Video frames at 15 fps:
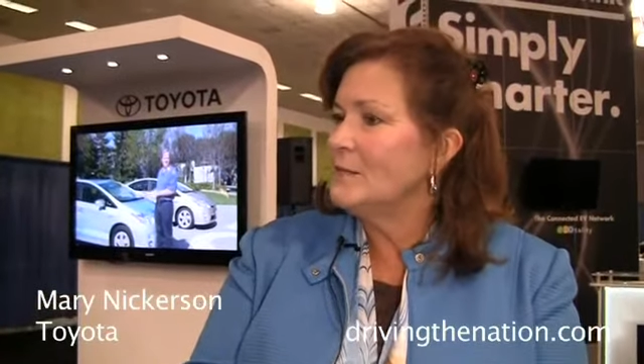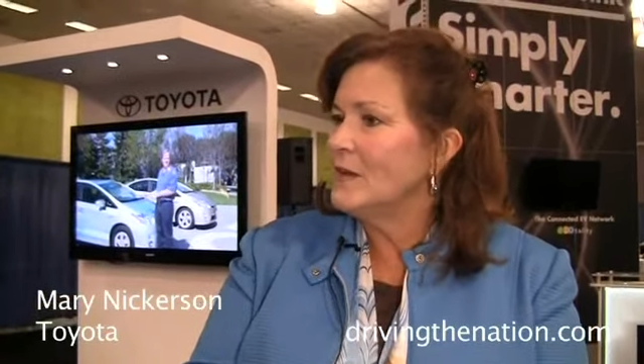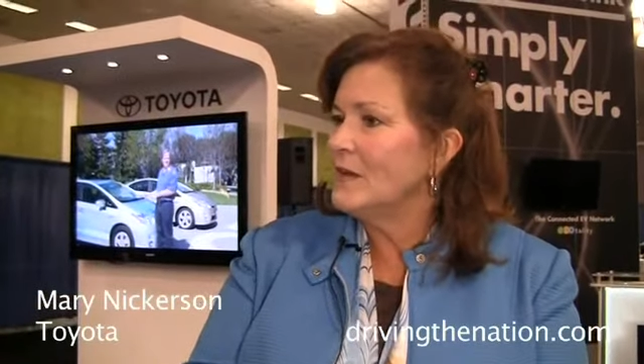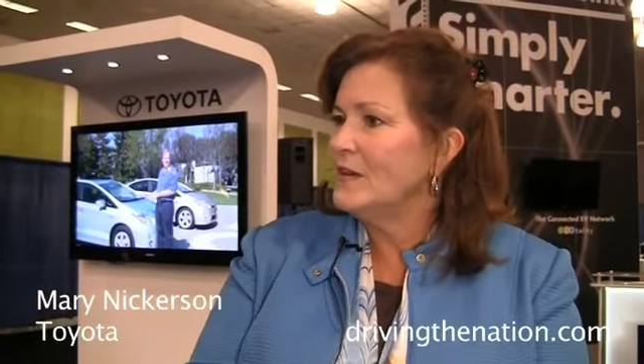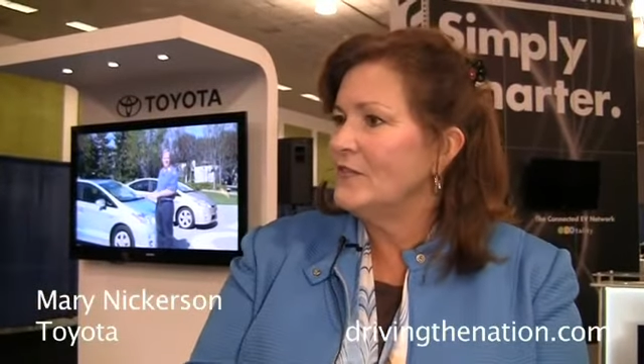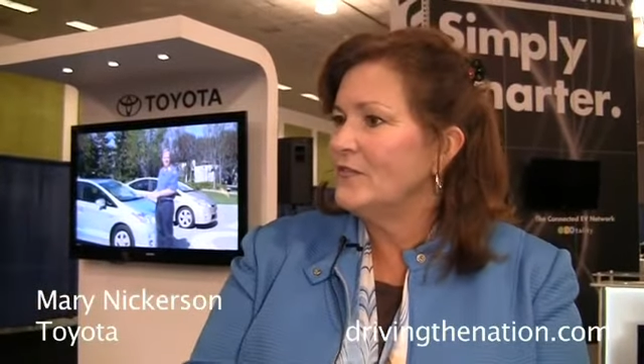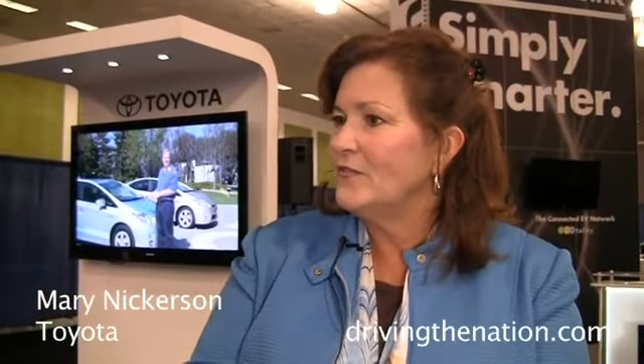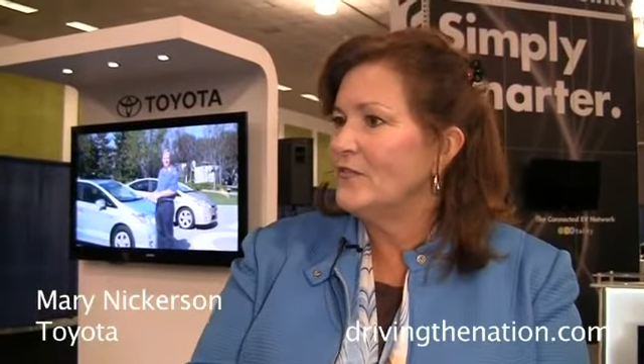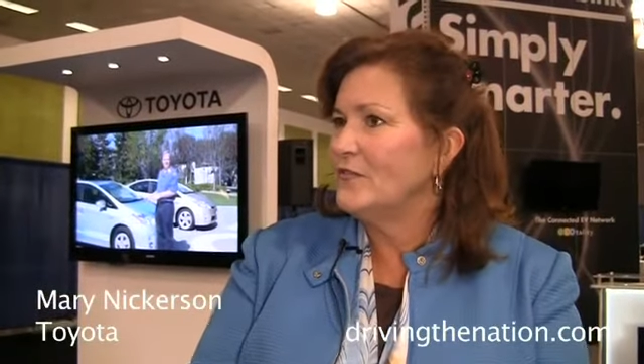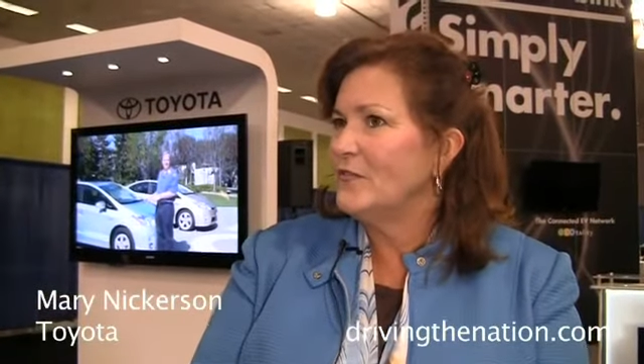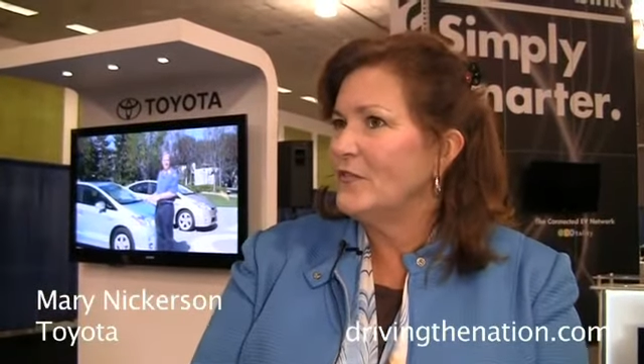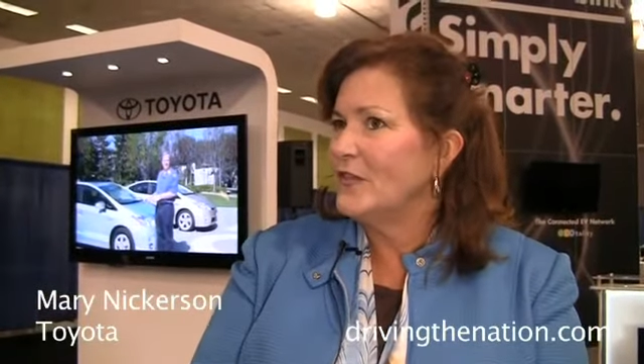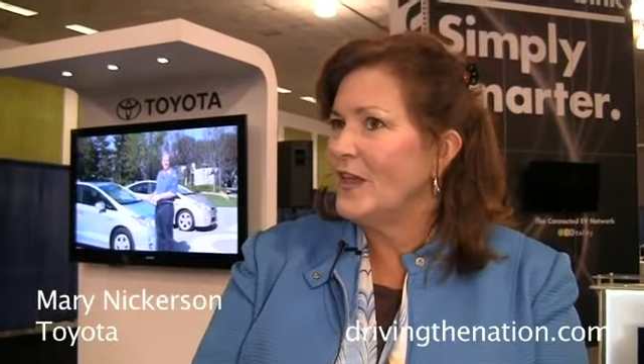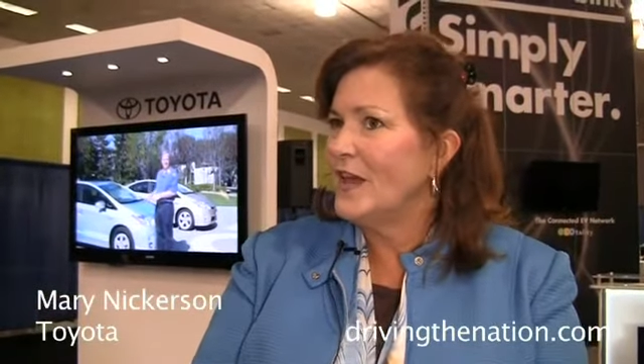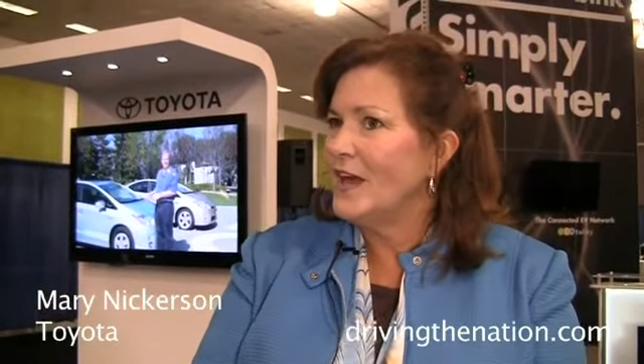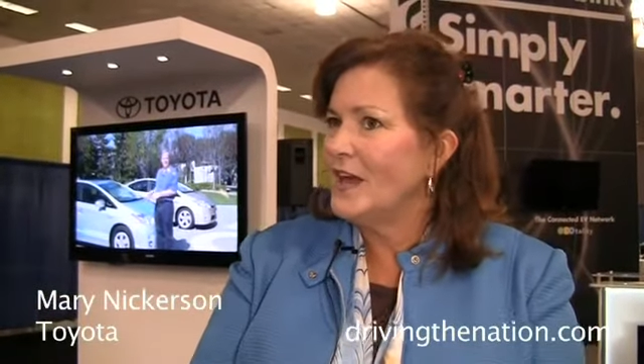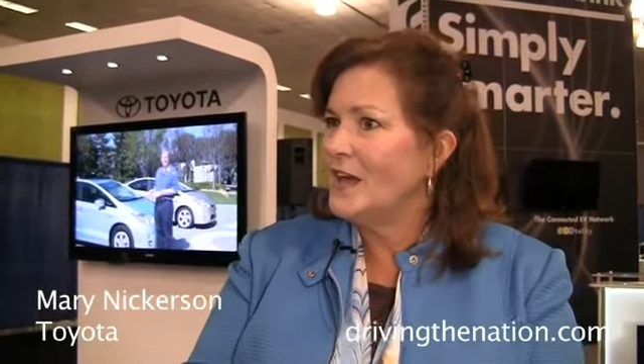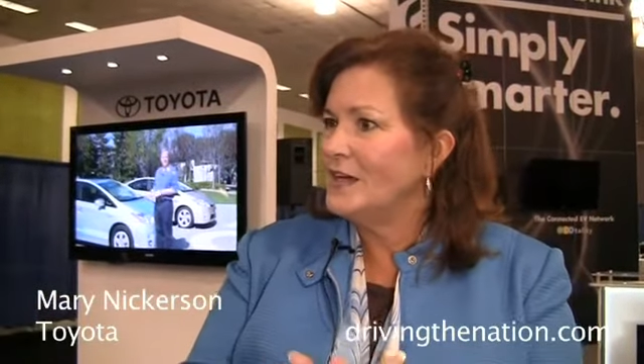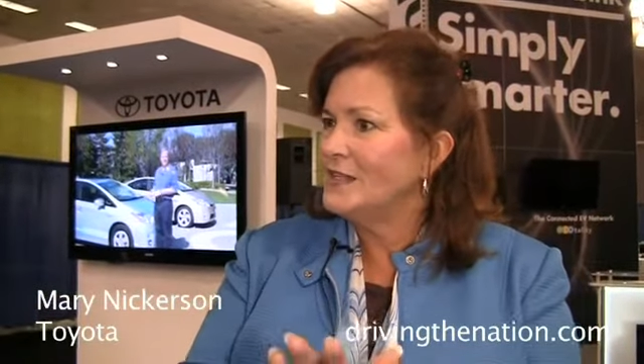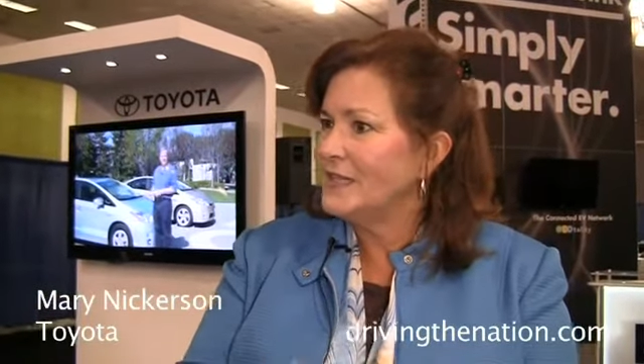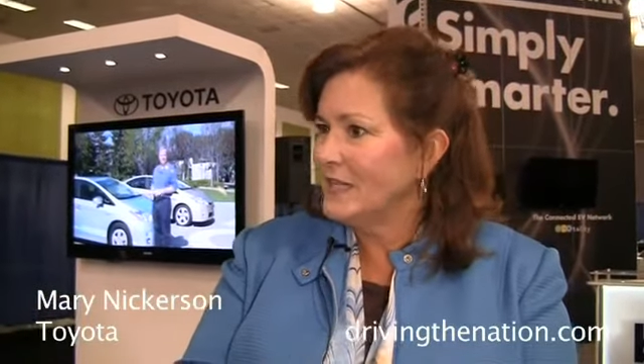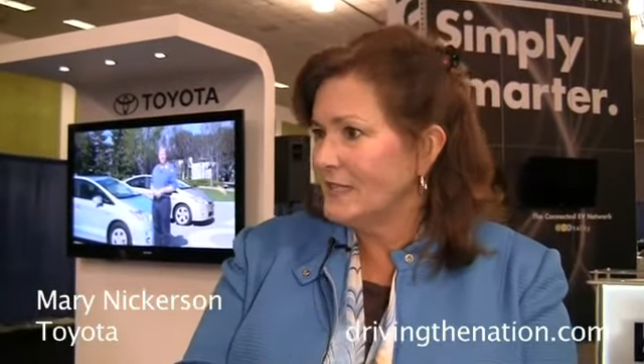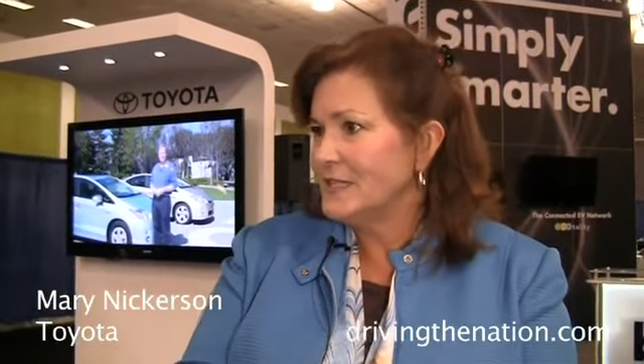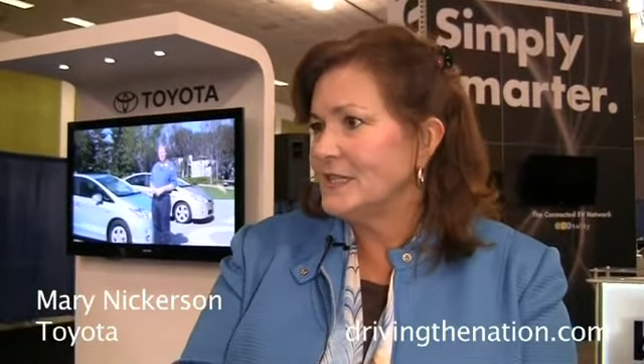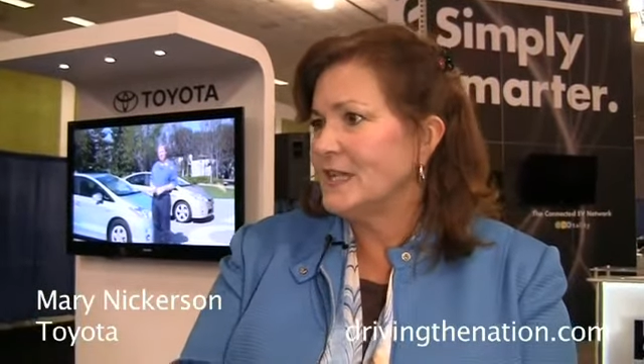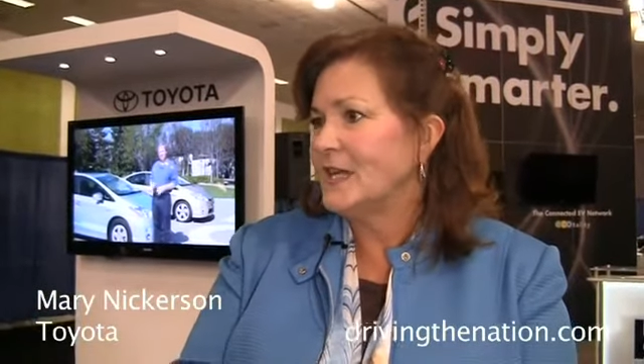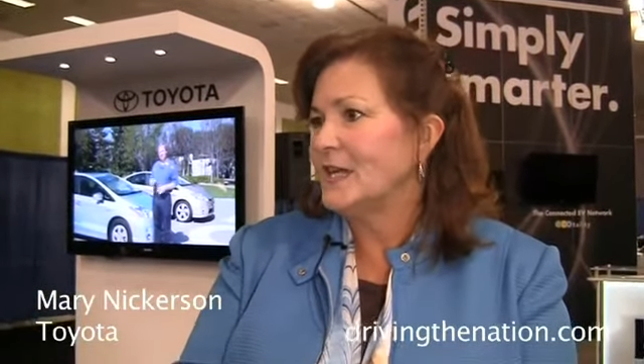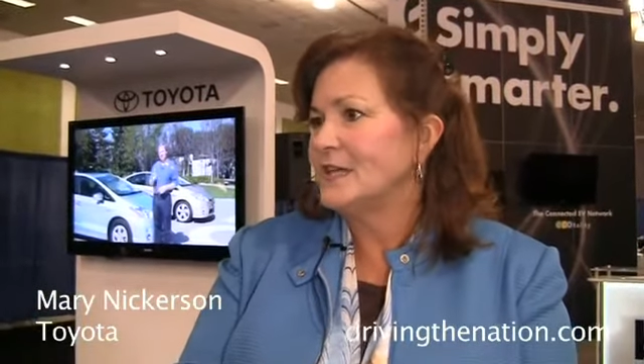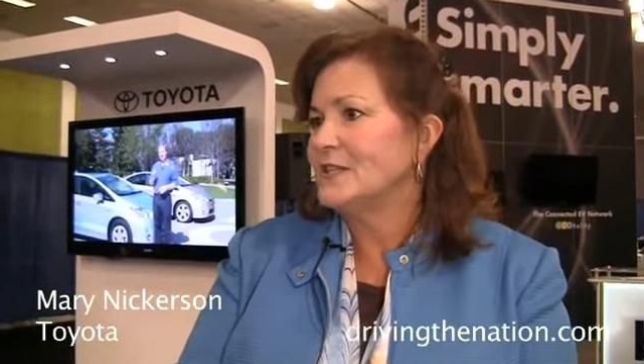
of uh, Tesla.